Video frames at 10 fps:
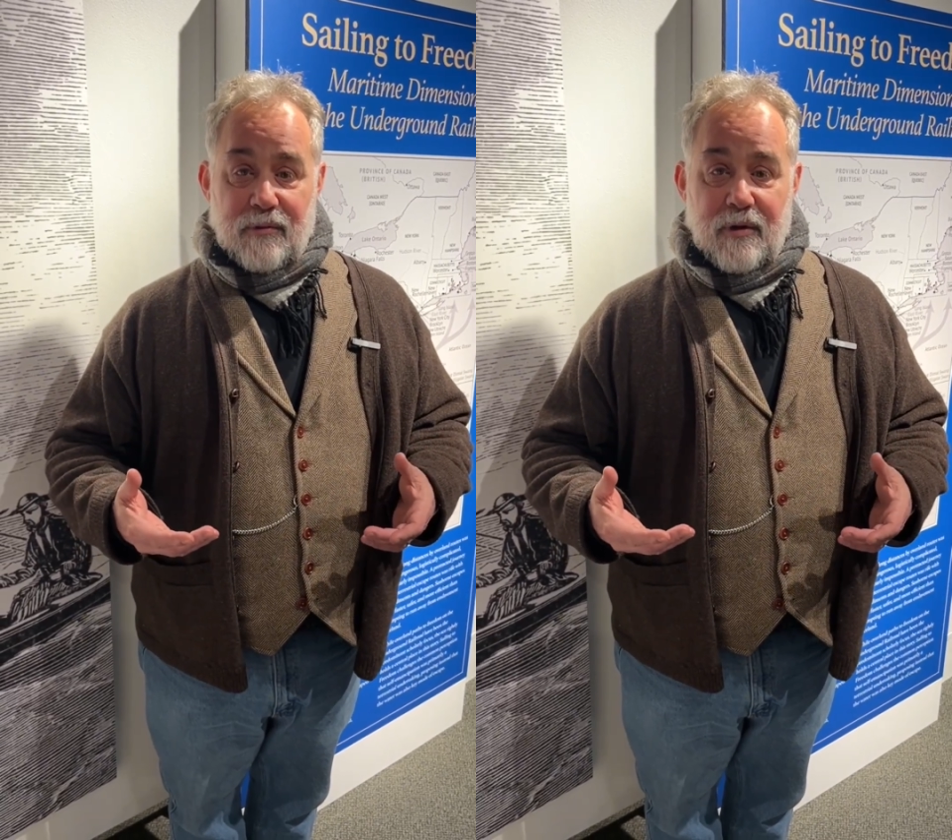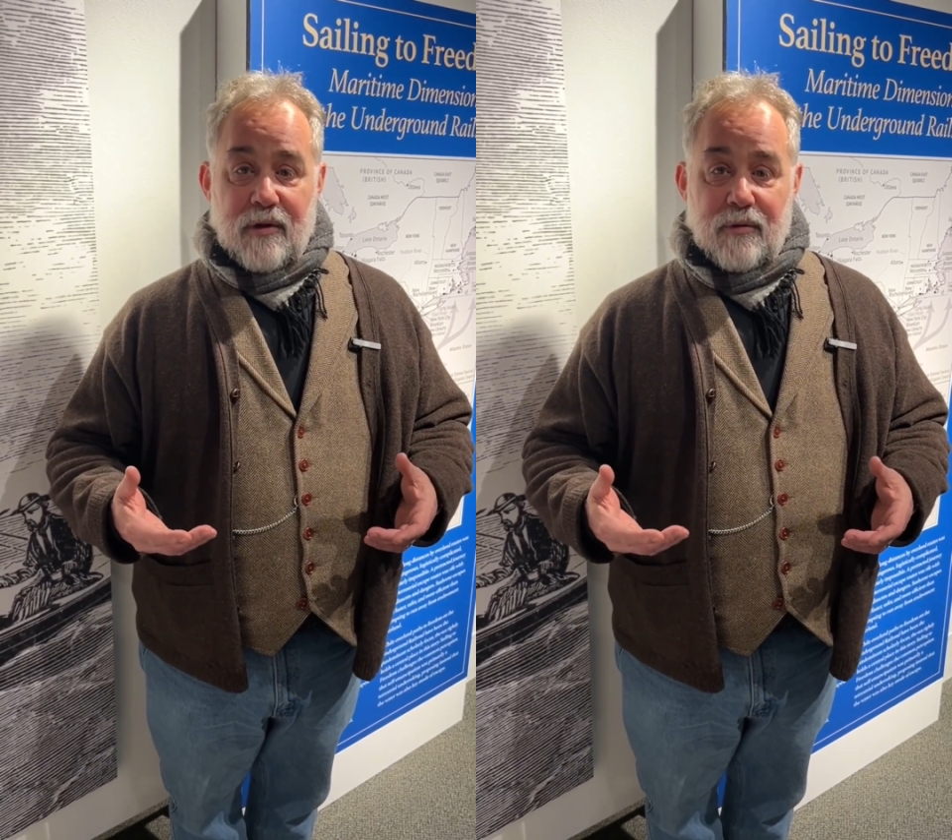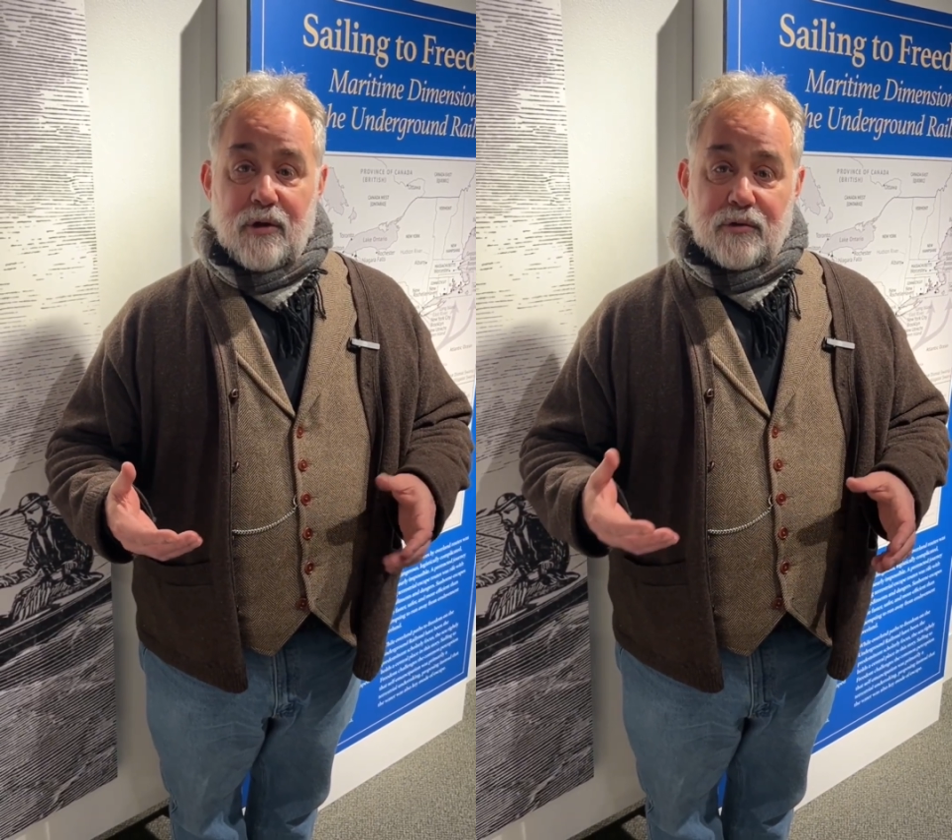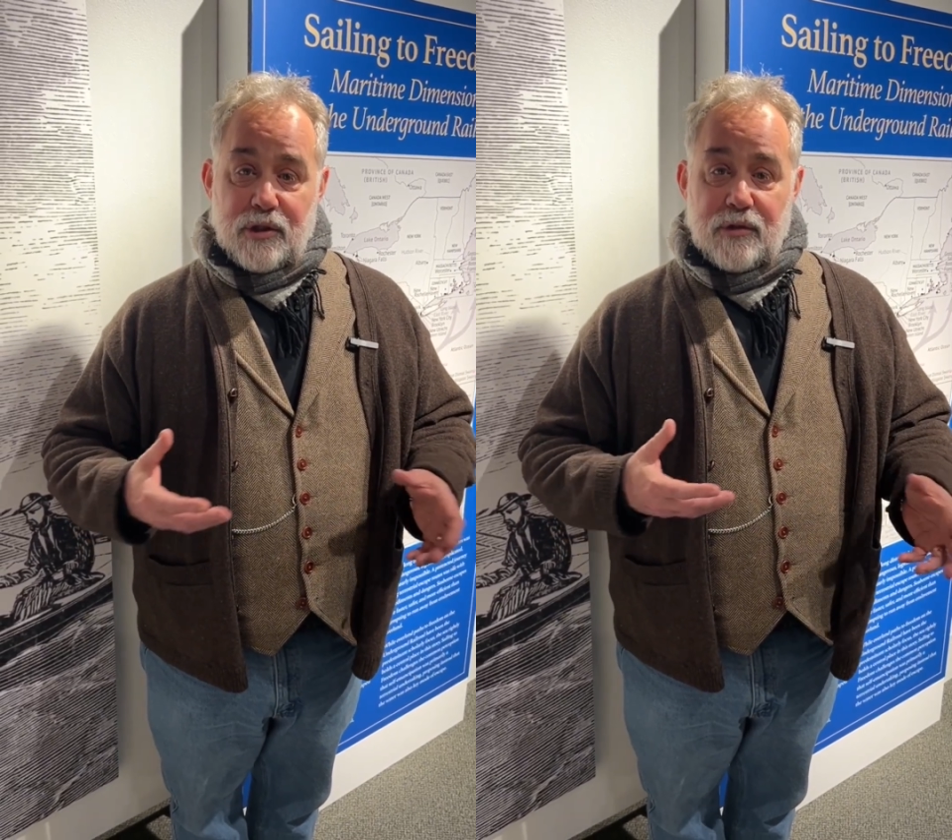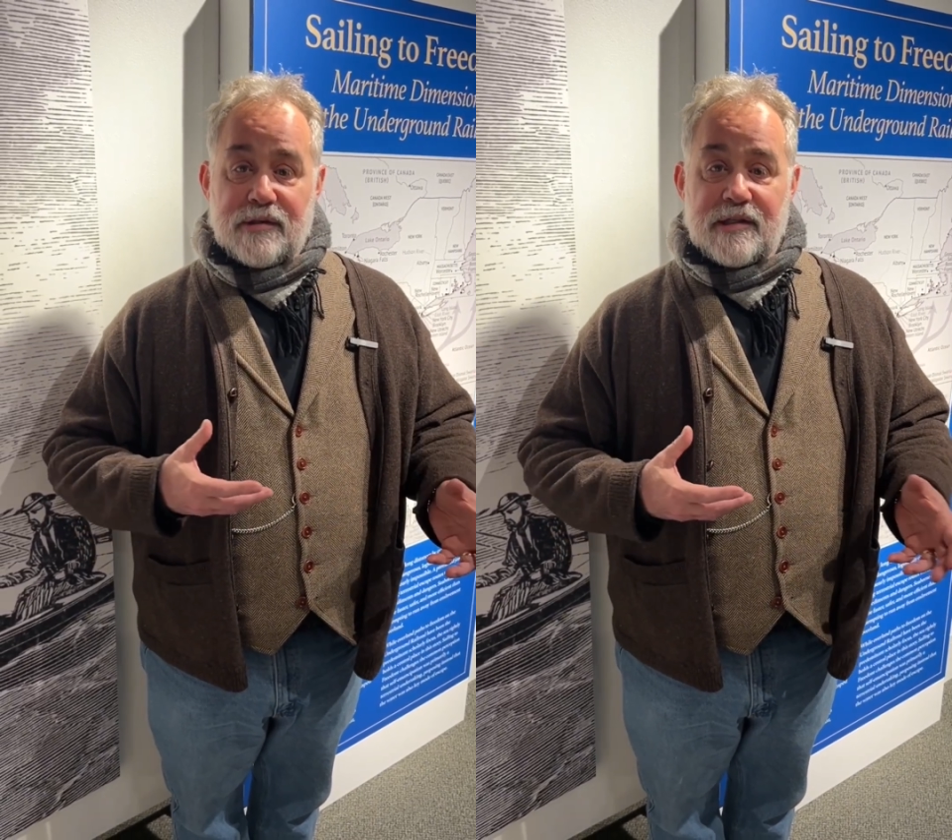Railroad
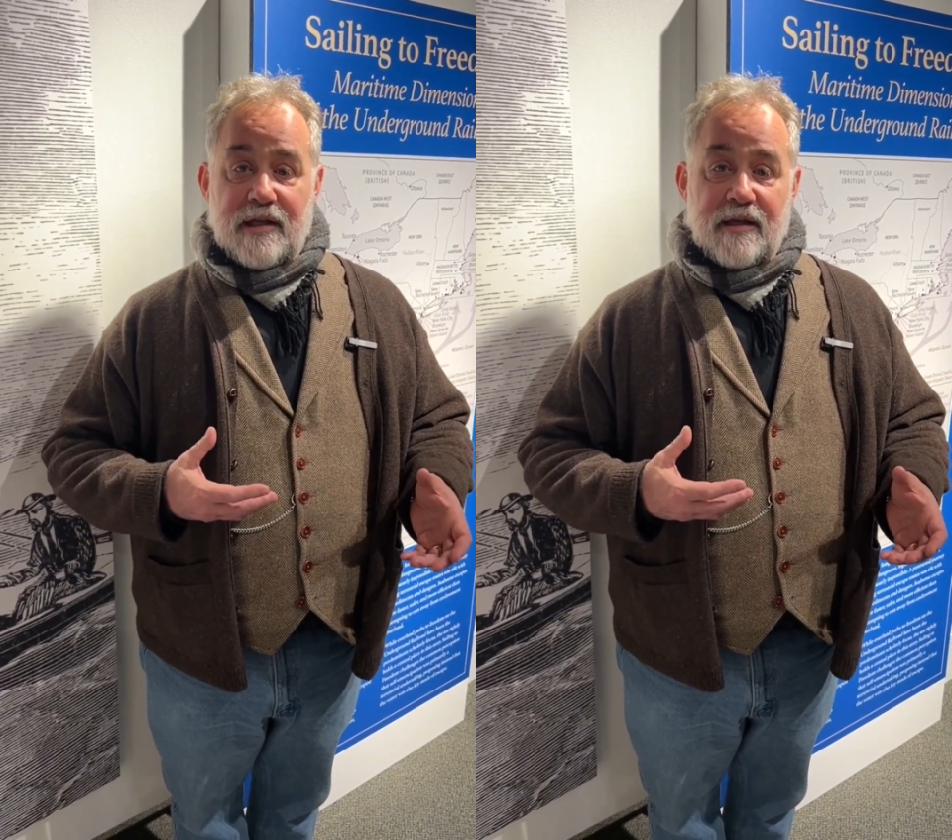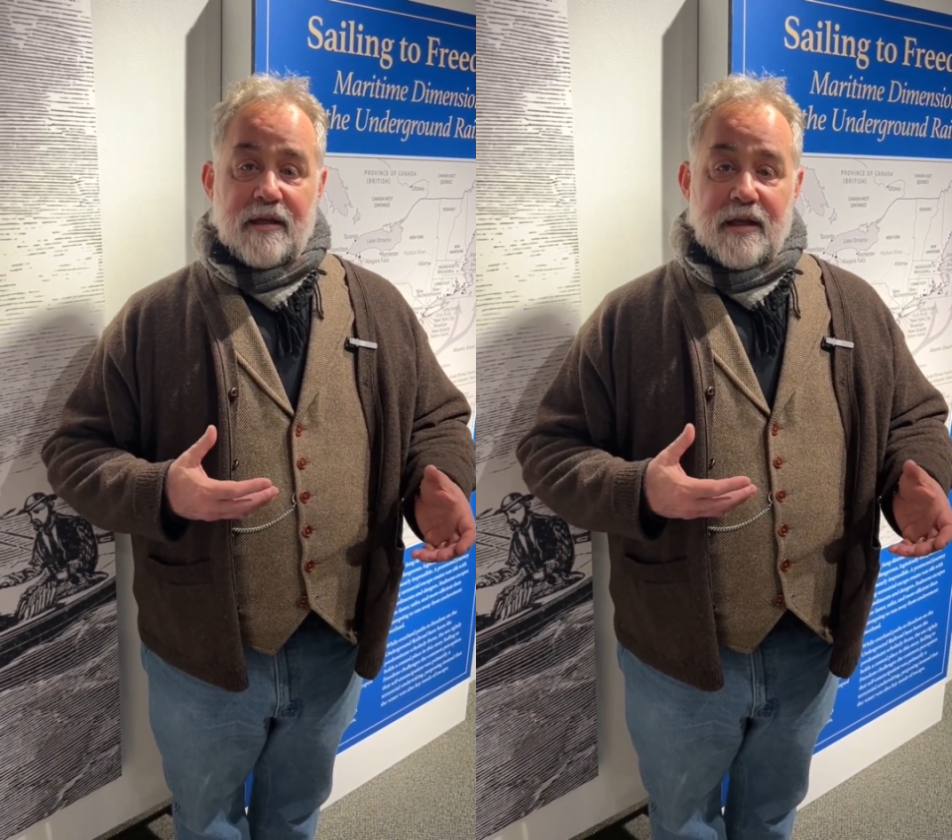using